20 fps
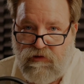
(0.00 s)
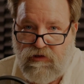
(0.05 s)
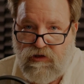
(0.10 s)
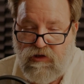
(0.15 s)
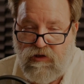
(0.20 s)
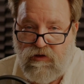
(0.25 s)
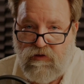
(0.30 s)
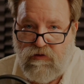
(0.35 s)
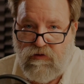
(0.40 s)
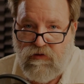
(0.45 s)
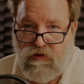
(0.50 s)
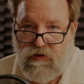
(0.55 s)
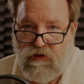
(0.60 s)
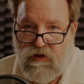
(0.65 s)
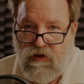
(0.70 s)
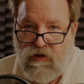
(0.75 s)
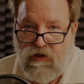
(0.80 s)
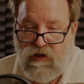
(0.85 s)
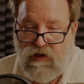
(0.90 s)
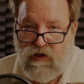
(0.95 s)
so.
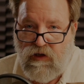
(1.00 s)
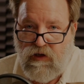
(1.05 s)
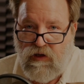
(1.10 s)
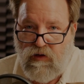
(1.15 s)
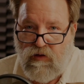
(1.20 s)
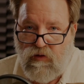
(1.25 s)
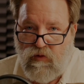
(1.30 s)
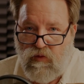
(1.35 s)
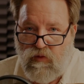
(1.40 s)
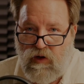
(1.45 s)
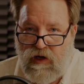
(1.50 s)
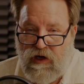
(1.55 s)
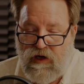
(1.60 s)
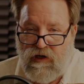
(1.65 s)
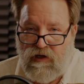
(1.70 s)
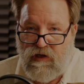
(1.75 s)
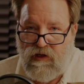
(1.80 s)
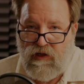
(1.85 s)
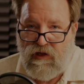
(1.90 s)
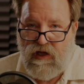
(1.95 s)

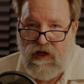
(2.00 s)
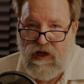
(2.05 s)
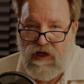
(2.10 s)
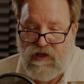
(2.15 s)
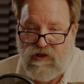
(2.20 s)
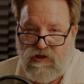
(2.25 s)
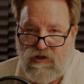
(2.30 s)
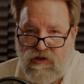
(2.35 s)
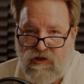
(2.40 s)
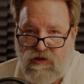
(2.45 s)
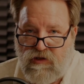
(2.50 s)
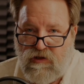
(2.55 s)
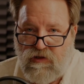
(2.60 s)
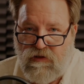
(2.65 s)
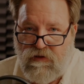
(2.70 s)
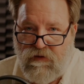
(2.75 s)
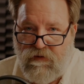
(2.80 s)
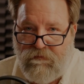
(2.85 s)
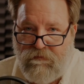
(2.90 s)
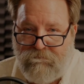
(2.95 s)
Why the hatchet?
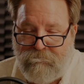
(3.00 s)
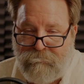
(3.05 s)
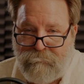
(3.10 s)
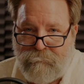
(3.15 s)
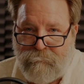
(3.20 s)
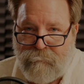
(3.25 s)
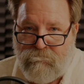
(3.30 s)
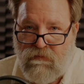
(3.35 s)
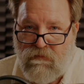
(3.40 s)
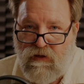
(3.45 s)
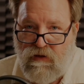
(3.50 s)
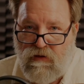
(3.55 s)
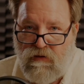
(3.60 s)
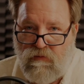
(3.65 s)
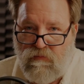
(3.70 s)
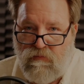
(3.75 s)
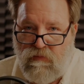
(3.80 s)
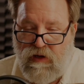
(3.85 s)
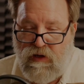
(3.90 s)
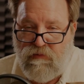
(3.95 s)

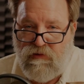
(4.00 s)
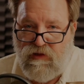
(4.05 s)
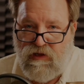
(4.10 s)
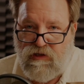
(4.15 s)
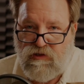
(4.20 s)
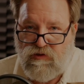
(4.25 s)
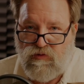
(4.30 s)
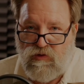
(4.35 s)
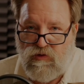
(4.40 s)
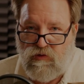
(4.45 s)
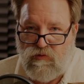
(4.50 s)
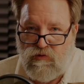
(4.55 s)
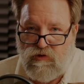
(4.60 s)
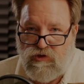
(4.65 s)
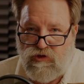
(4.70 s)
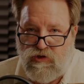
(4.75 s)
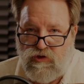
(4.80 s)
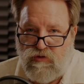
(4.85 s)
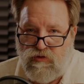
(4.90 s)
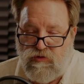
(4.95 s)
Maybe that's what
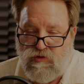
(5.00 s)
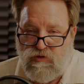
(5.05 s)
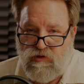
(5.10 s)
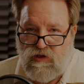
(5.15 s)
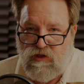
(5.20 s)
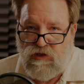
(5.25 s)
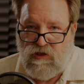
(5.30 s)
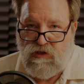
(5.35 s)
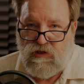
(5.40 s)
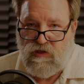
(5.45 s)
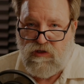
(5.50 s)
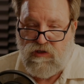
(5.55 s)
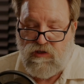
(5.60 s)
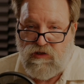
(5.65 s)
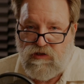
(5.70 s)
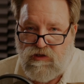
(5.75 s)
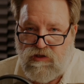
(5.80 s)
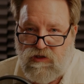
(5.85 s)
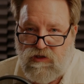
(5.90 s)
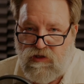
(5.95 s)
was used.
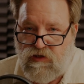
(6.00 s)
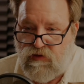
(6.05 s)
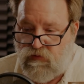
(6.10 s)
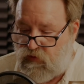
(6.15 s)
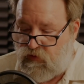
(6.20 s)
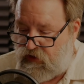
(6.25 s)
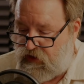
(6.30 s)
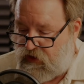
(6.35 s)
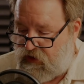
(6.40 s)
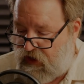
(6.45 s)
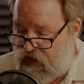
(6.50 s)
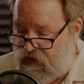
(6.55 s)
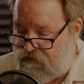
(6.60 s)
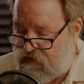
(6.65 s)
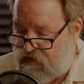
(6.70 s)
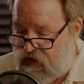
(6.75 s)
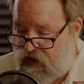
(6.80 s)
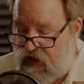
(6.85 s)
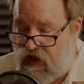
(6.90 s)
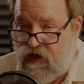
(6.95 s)
We didn't have
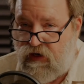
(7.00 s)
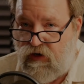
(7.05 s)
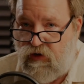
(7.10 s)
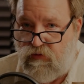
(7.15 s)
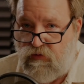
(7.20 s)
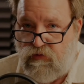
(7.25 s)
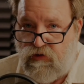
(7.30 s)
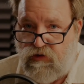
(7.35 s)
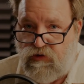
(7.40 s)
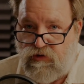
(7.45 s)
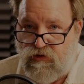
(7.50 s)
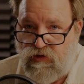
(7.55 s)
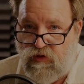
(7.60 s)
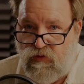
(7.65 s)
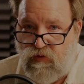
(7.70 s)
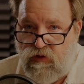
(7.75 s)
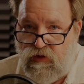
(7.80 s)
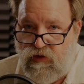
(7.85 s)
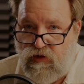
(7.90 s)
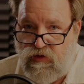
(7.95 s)
a can opener, so
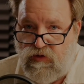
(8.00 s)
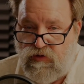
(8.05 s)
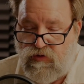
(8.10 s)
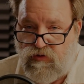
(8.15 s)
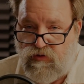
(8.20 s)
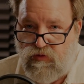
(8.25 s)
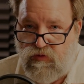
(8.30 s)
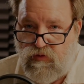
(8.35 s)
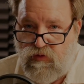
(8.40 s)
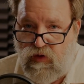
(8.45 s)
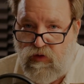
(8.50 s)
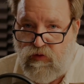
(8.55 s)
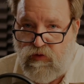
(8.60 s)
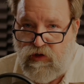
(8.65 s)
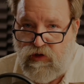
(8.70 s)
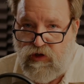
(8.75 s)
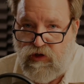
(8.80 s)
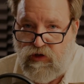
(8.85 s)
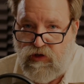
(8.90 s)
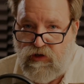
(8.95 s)
we used what we
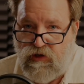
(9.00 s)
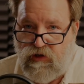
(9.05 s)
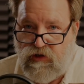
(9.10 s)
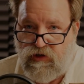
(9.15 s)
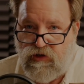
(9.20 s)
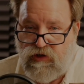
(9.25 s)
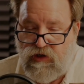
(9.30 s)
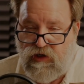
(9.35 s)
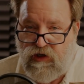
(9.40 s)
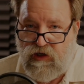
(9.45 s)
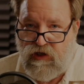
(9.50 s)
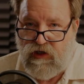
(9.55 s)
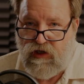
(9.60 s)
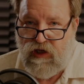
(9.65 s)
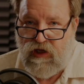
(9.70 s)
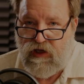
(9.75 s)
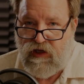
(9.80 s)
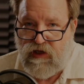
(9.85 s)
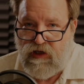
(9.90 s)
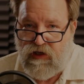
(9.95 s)
could to
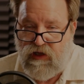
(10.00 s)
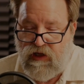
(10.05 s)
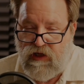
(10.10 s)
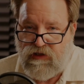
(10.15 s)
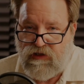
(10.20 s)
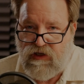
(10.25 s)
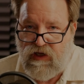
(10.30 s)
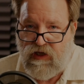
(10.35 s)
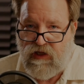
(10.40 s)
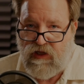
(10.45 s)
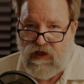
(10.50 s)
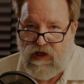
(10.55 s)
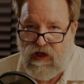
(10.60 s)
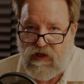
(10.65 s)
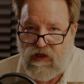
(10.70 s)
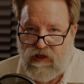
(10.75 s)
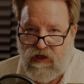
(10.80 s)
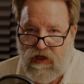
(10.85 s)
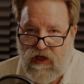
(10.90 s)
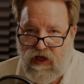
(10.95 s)
indicate that's how they
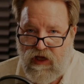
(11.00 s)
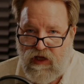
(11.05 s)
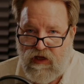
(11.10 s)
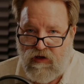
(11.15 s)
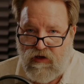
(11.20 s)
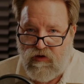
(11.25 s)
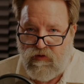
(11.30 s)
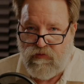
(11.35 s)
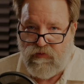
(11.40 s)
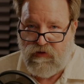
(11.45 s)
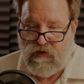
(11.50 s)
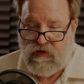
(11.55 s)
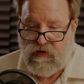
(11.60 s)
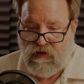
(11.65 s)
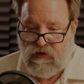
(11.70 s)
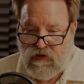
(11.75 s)
got the can open.